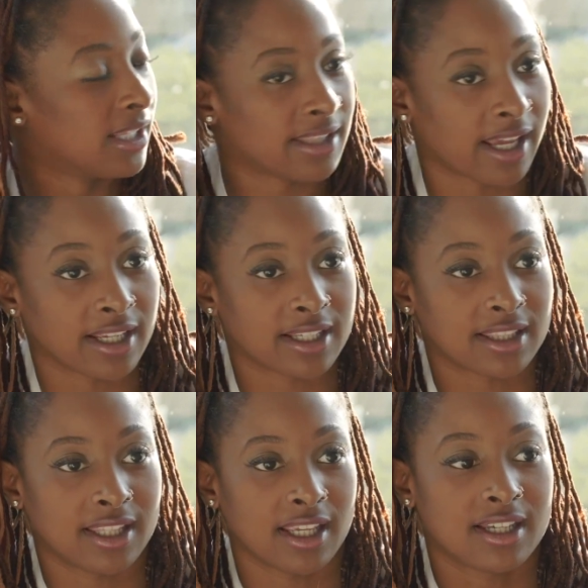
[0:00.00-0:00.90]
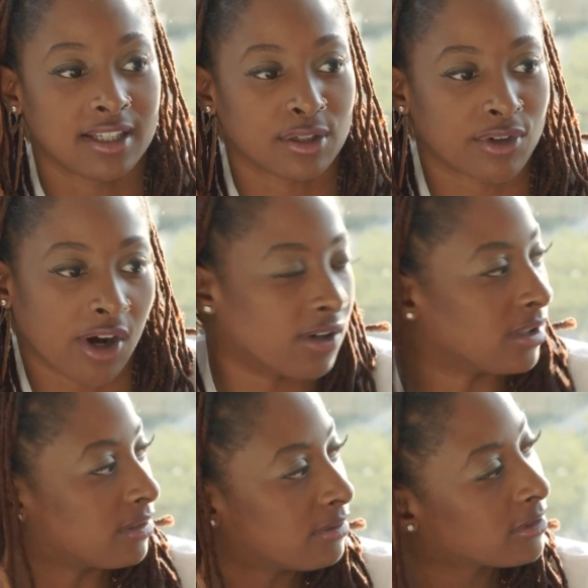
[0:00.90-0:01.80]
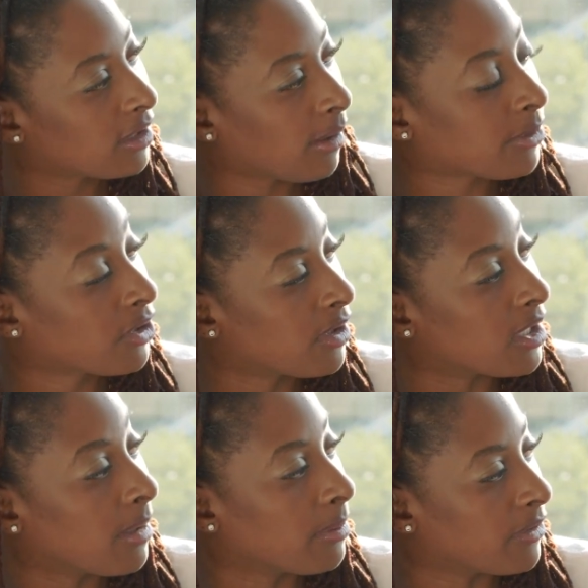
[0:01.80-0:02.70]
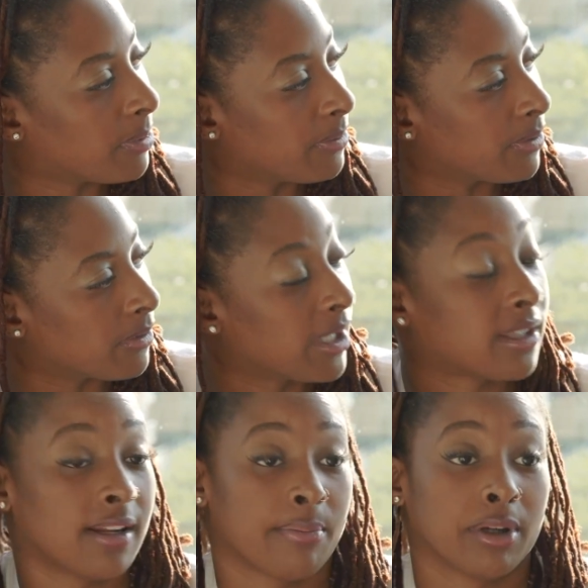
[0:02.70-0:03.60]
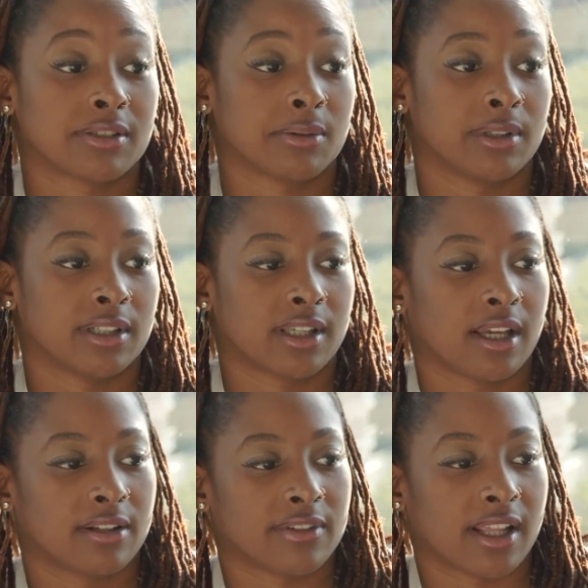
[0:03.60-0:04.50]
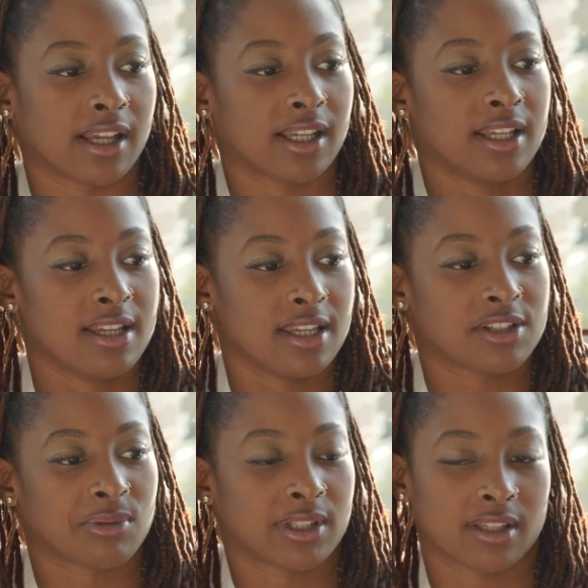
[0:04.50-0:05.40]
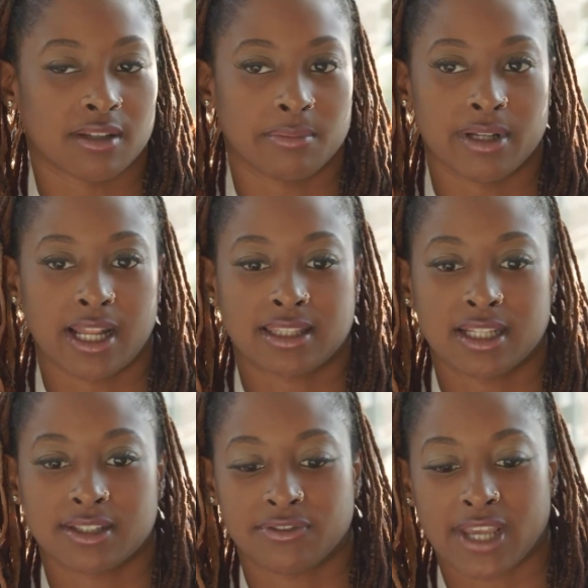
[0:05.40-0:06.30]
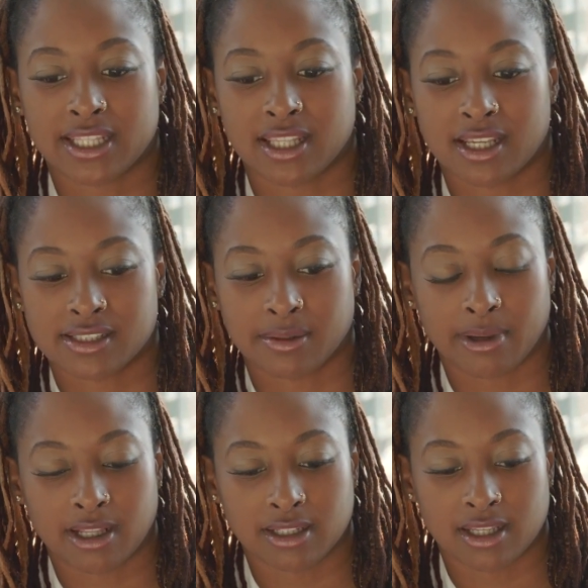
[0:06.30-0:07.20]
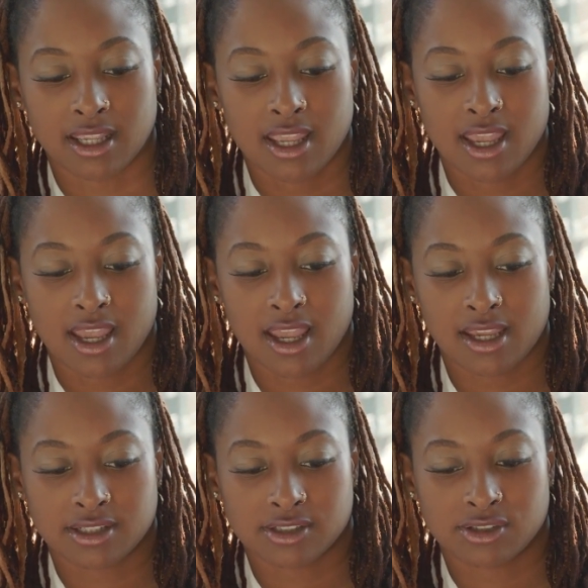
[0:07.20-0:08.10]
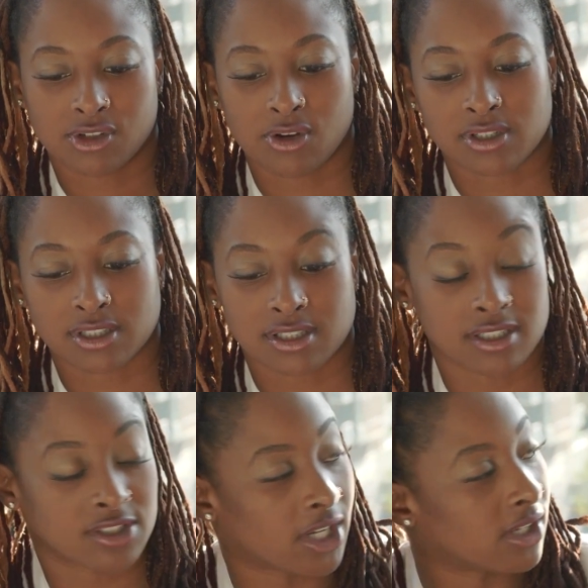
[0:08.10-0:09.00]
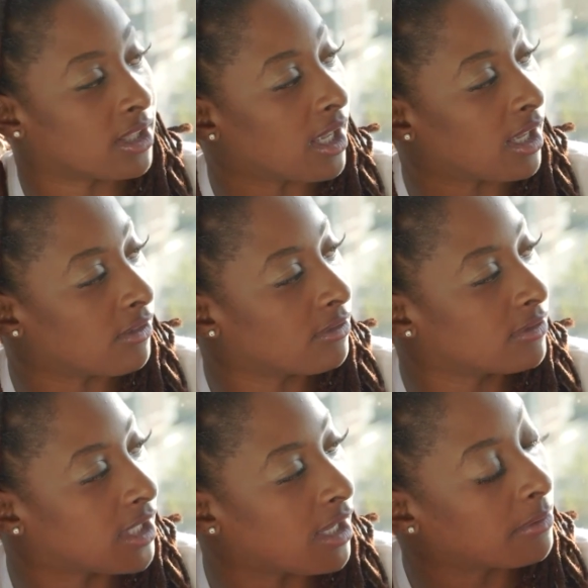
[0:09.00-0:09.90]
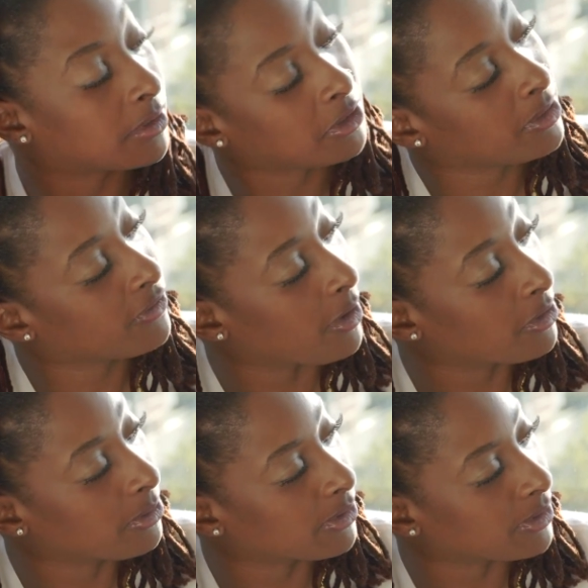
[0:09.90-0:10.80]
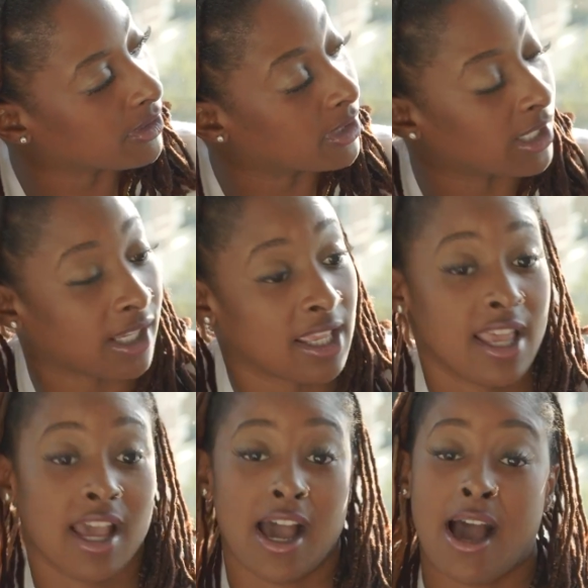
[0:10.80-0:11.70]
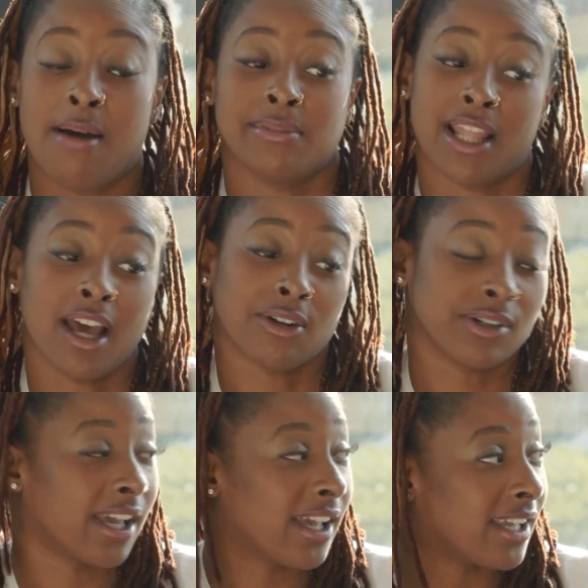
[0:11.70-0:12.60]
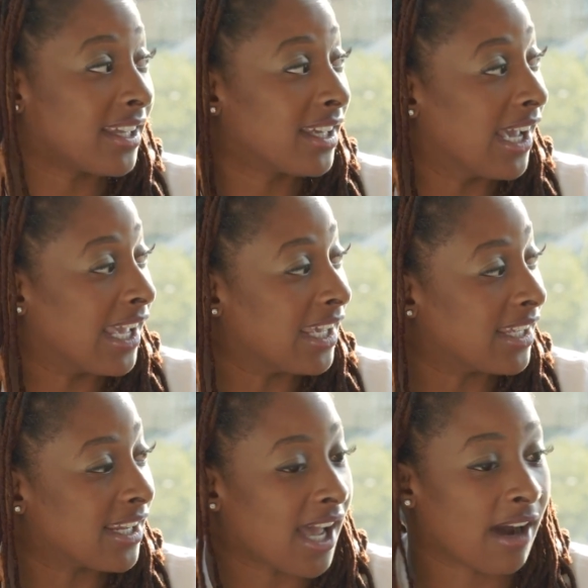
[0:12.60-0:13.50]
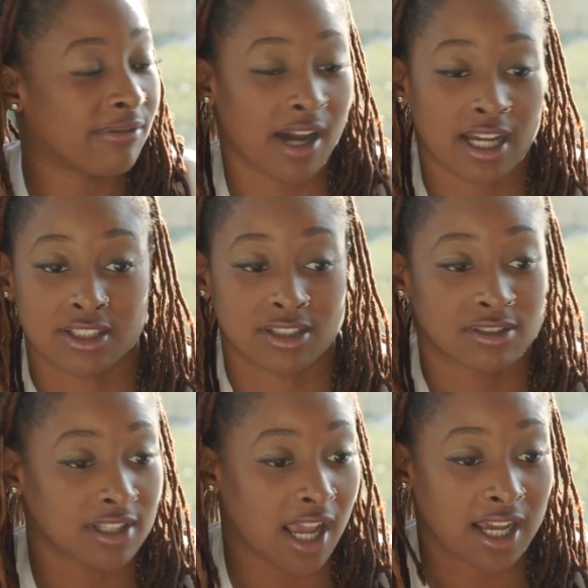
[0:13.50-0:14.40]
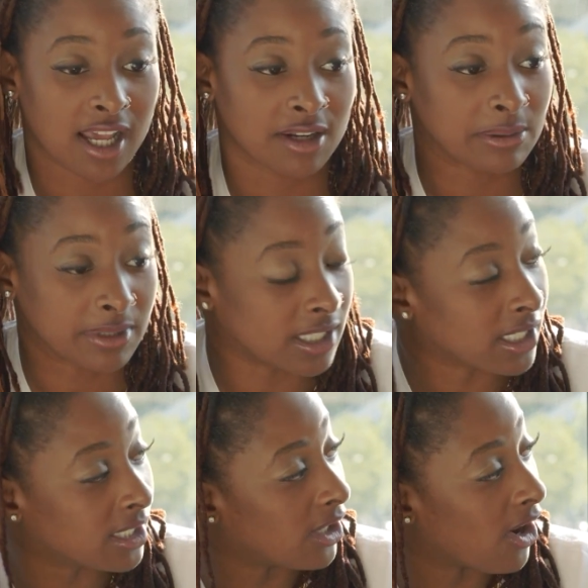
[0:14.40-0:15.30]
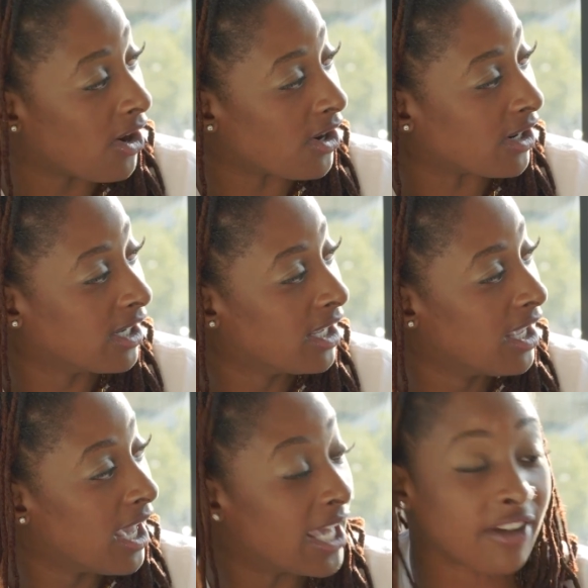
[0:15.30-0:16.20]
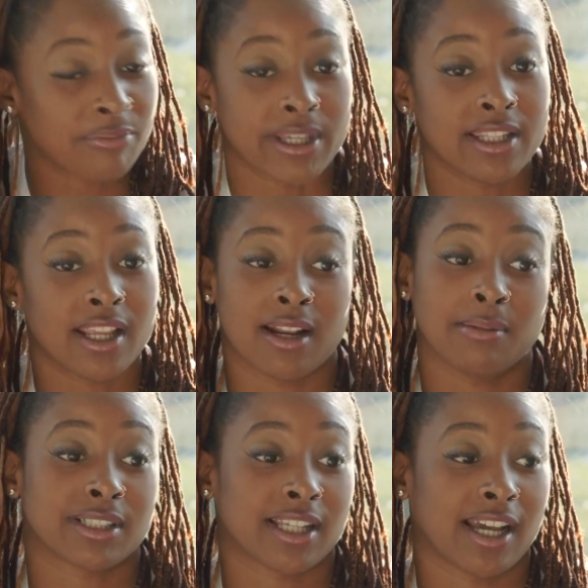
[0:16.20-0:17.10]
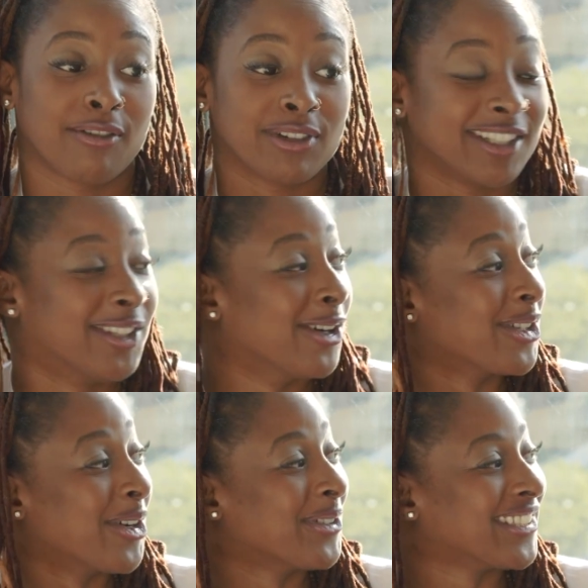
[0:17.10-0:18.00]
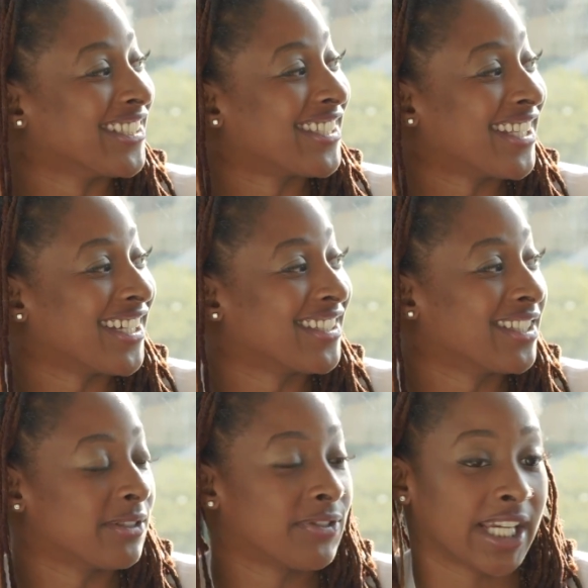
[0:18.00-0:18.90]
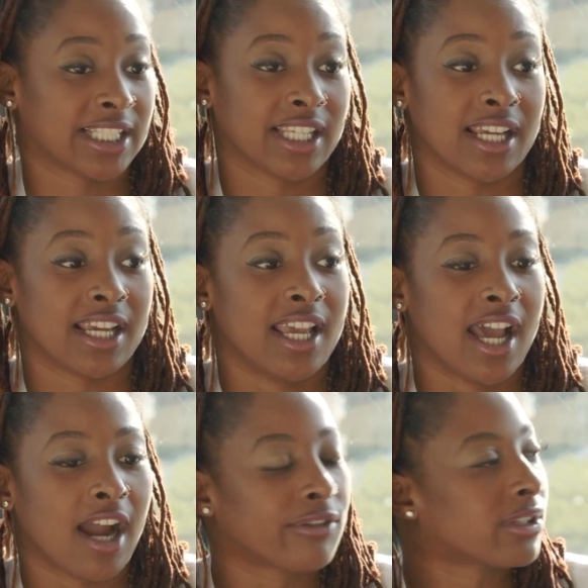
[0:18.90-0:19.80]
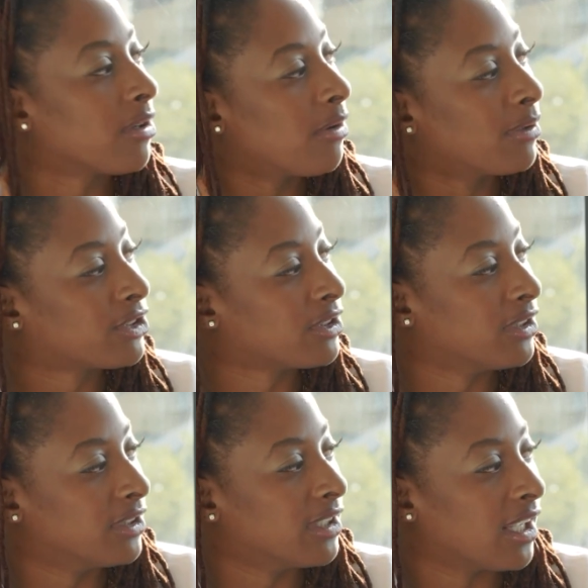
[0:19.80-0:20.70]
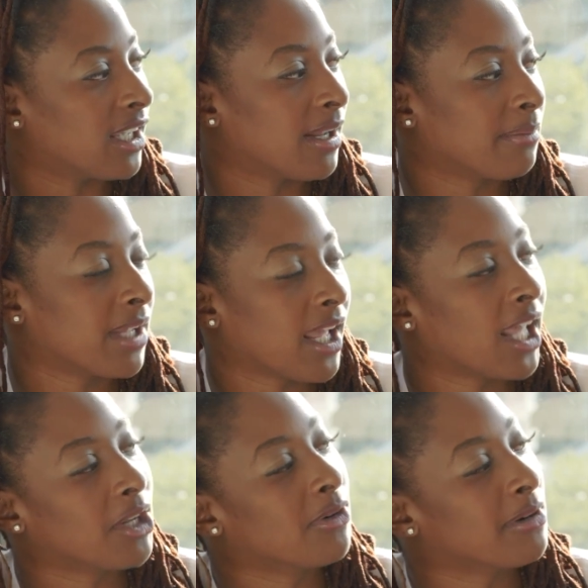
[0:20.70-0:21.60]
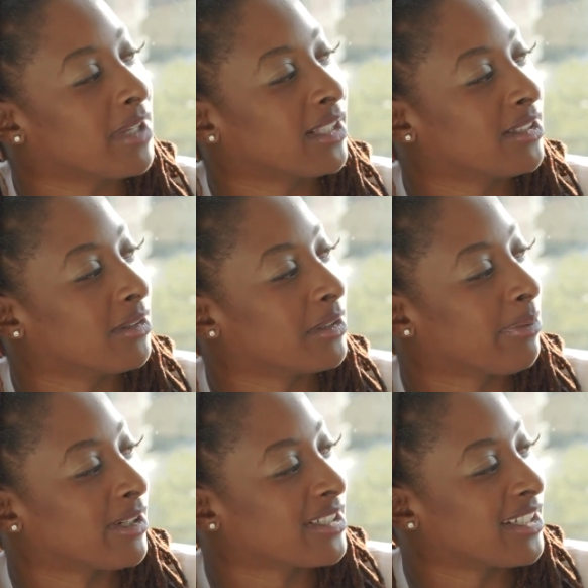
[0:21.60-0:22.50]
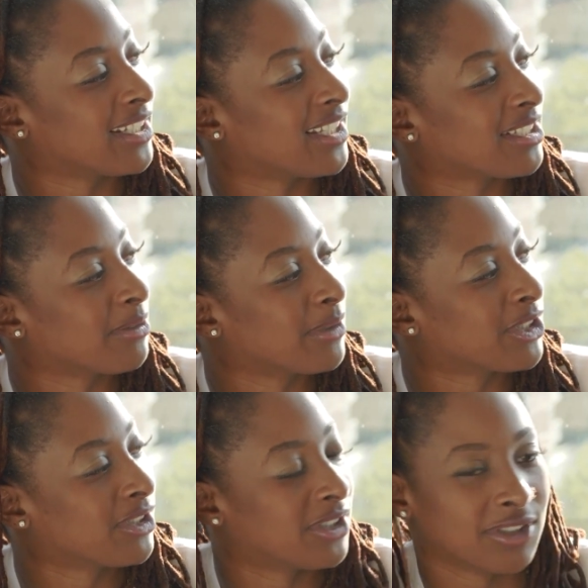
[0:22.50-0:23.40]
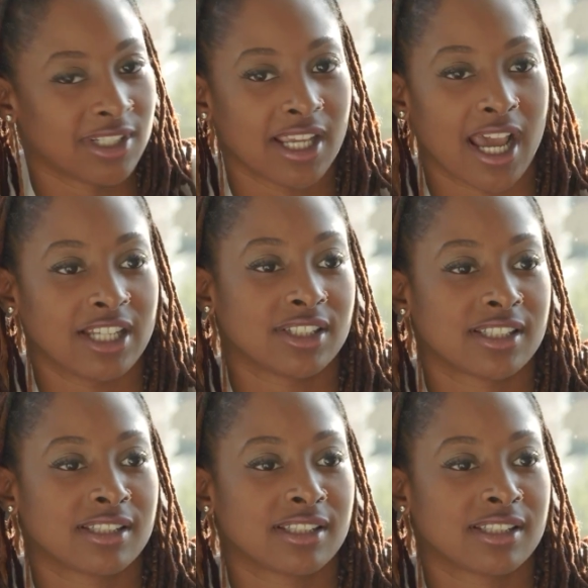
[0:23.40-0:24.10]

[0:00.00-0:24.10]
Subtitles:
Like, they could have called, I'm sure, a number of people. Whether that person would have cared or not is one thing, but I think the fact that somebody has chosen to share that to be vulnerable with you, like, I'm not okay, and I kind of want to end it all. And I've been there, and I'm just like, I really don't know what to say other than the fact that I really don't want you to do that, and I know I'm not the only person that doesn't want you to do that.